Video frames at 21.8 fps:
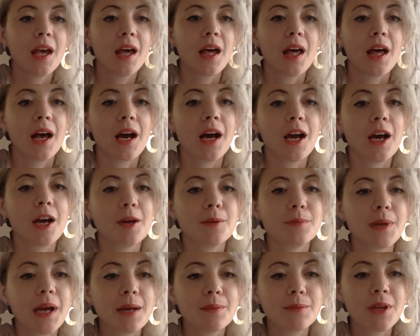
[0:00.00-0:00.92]

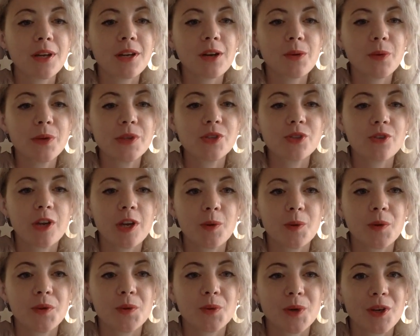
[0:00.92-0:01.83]
I'm not always great
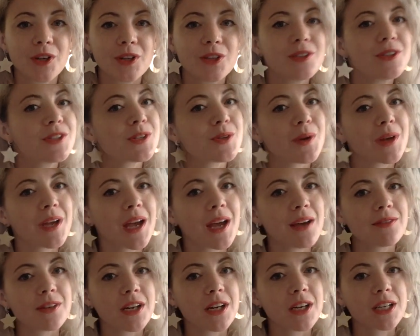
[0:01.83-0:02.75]
with words, so I have
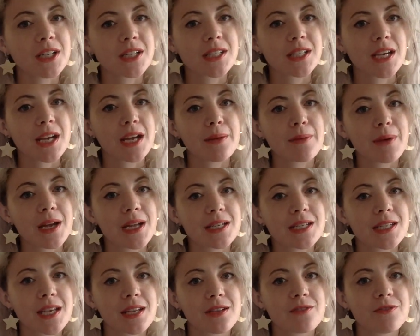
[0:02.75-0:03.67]
a hard time
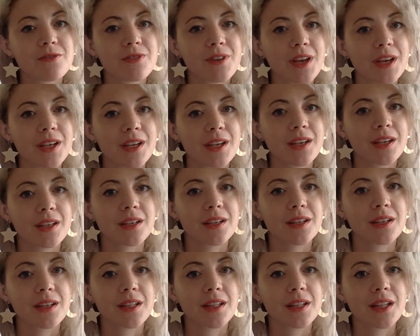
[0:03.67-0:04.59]
identifying
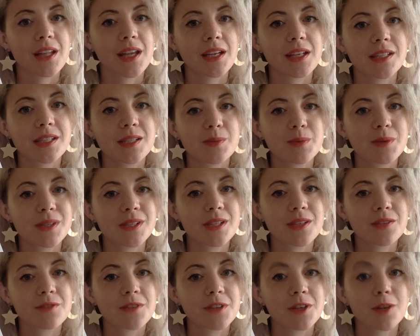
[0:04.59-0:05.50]
like
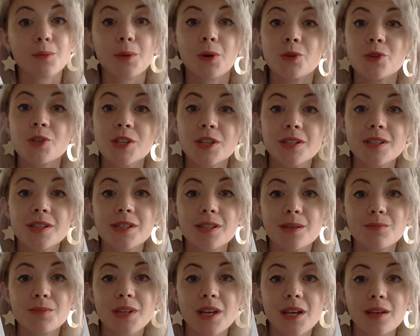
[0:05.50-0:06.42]
specific emotions
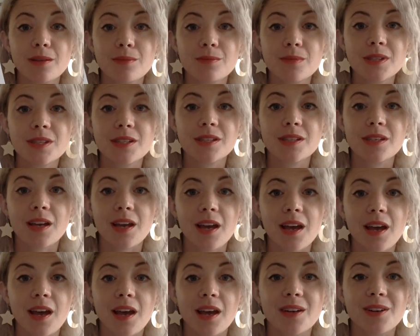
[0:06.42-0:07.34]
sometimes.
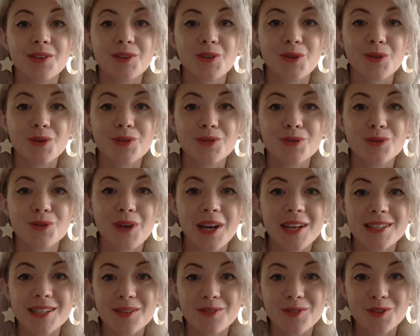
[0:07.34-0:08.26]
I don't know if you
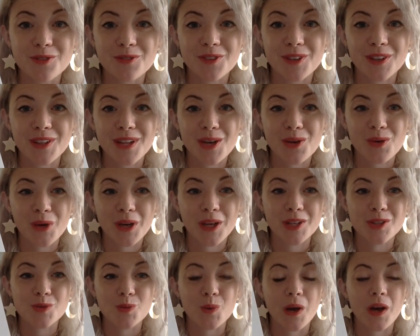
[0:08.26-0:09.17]
guys ever feel that way
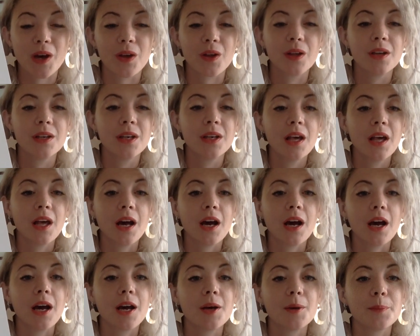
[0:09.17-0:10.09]
as well.
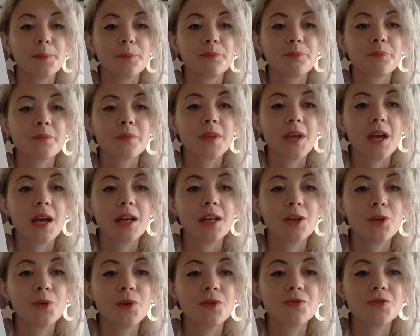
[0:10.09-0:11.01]
Um, I
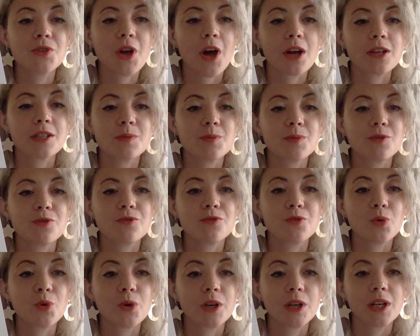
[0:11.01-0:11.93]
know we've talked
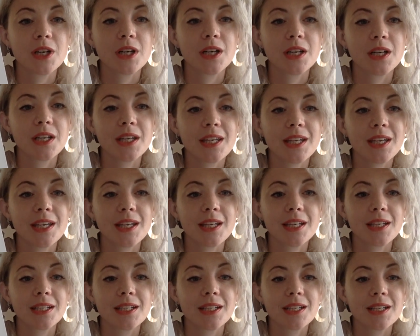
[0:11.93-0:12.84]
before
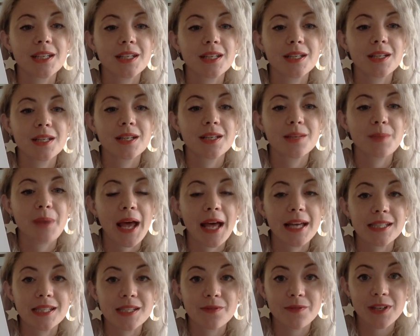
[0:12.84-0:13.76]
in
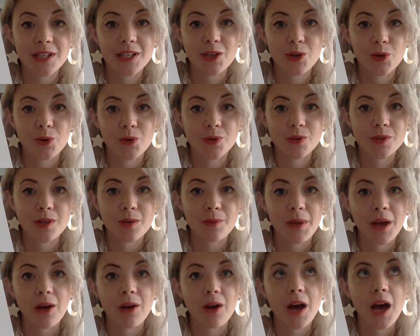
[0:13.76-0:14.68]
past videos
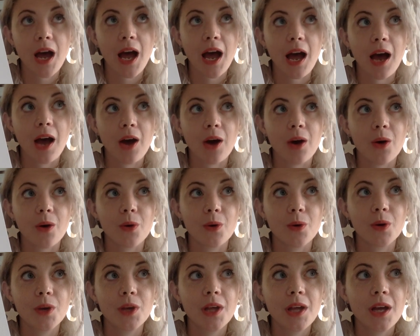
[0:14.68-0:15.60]
about how
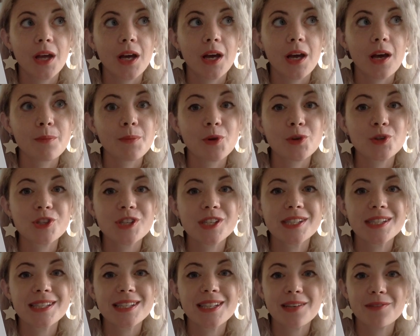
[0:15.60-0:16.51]

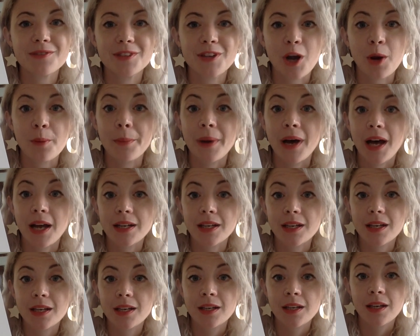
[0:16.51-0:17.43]
emotions live in our
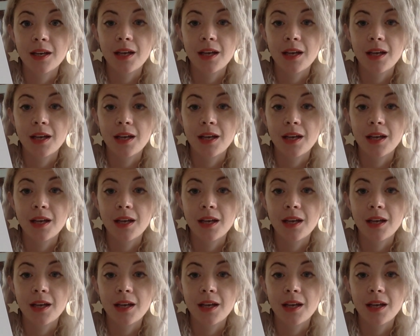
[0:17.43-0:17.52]
body.